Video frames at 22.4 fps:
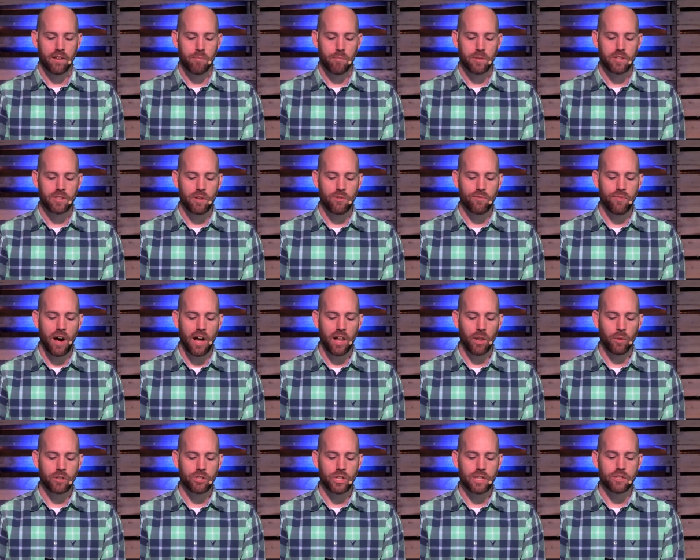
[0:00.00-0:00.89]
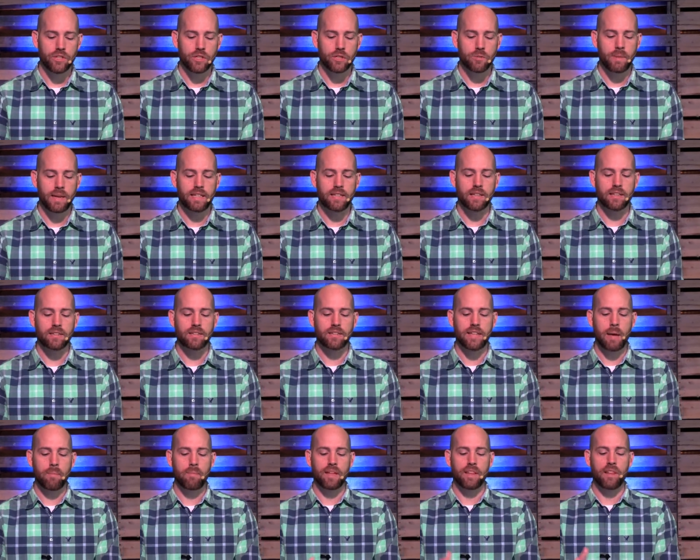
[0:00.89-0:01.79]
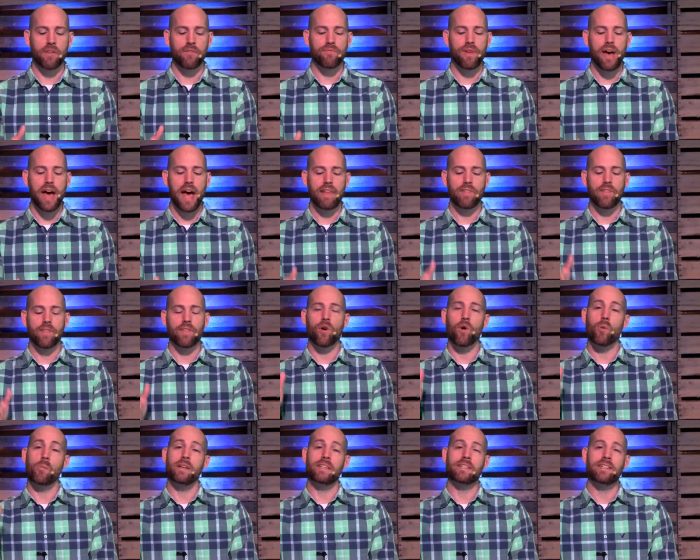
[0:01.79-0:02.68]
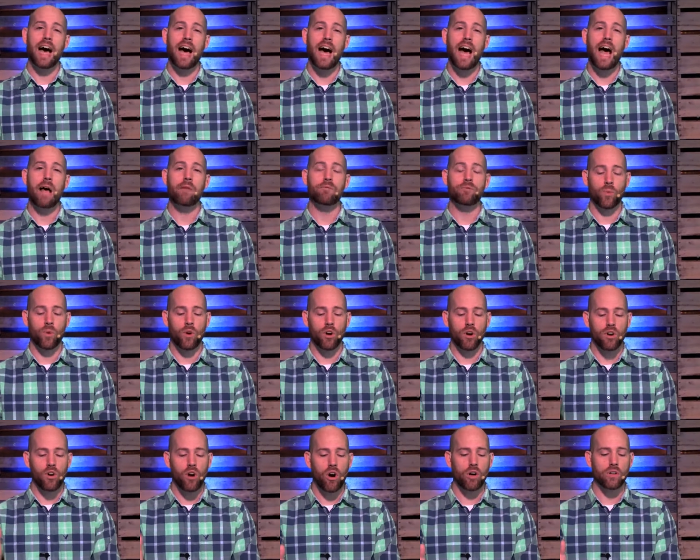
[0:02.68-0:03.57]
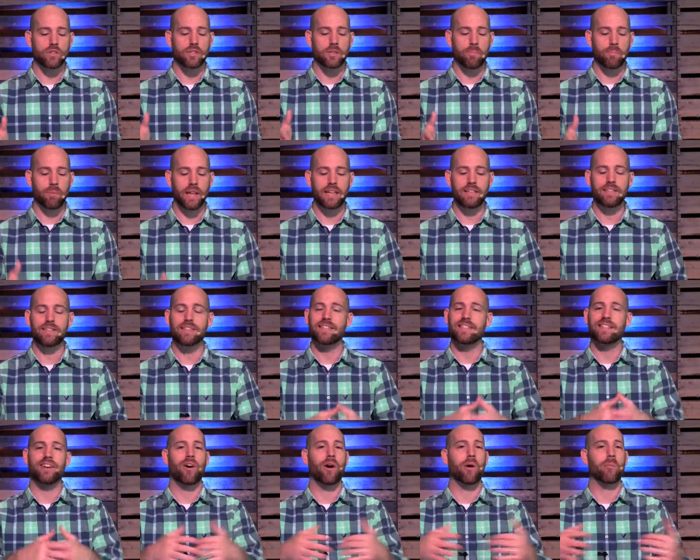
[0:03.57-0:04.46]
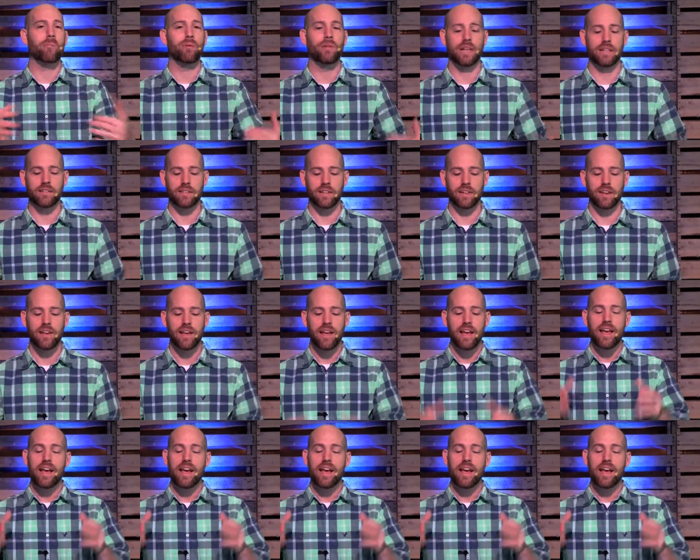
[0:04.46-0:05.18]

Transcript: You see, following Jesus means accepting the fact that there will be times we're called to places that aren't pleasant